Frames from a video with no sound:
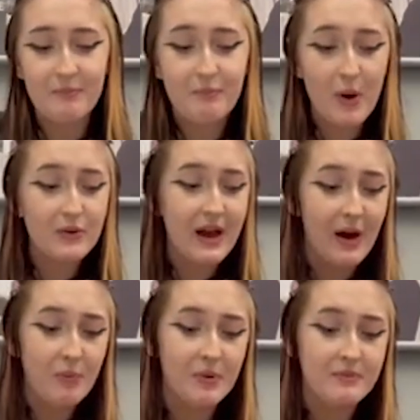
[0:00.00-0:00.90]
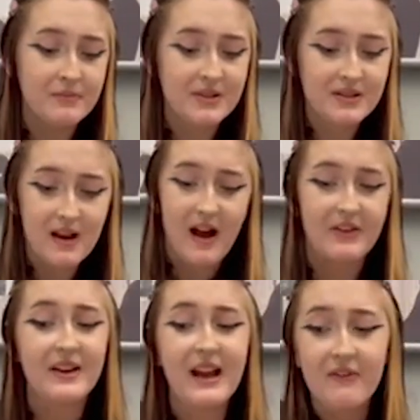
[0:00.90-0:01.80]
Both albums, I
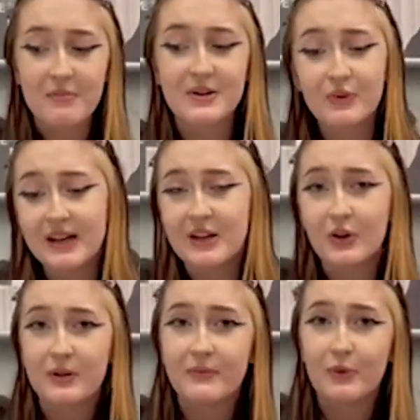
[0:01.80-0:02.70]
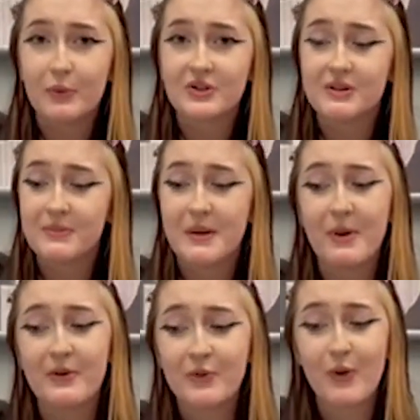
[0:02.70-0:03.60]
think everybody's really looking forward to them. They're
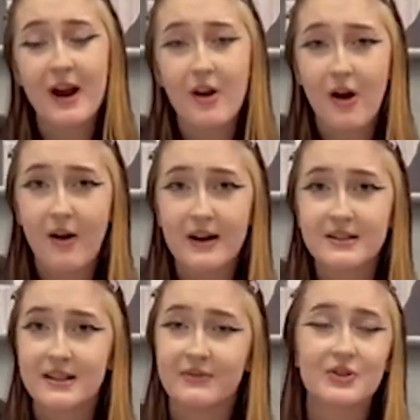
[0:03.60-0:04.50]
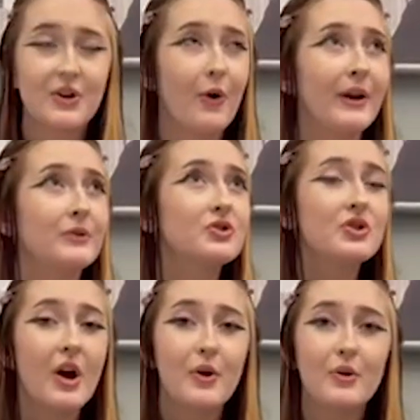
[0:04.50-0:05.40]
both great artists. They've sold out
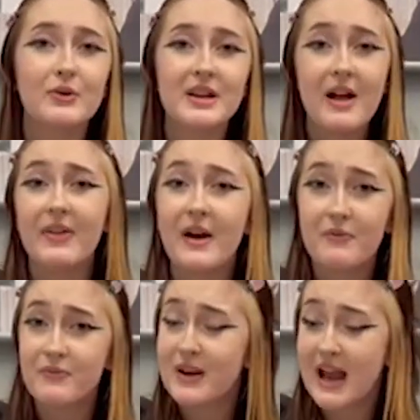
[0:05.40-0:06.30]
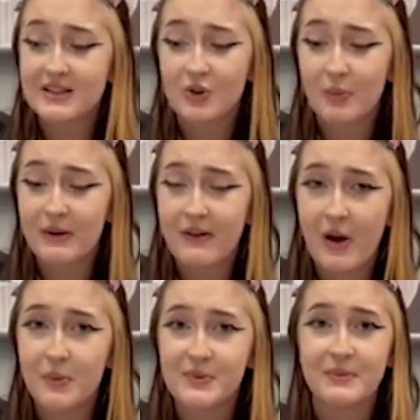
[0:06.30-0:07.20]
shows. Their last couple of
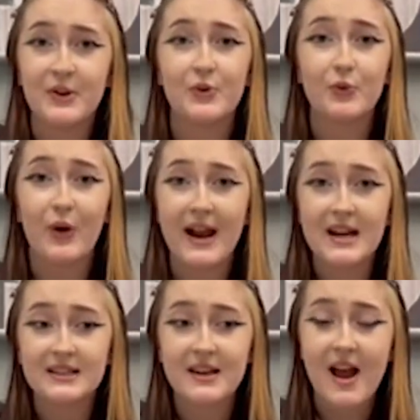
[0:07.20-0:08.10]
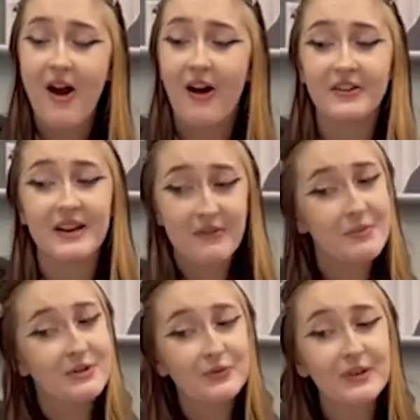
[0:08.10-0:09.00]
albums have been great. I think
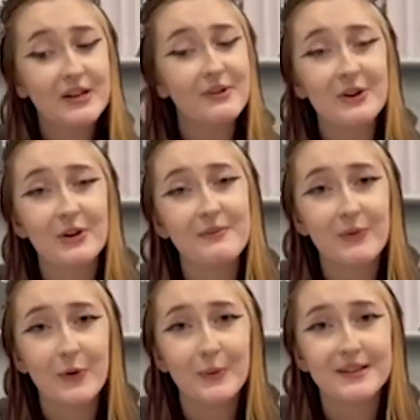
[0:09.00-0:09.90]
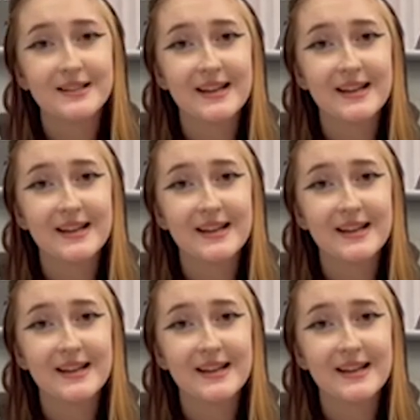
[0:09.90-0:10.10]
everybody's really, really looking forward to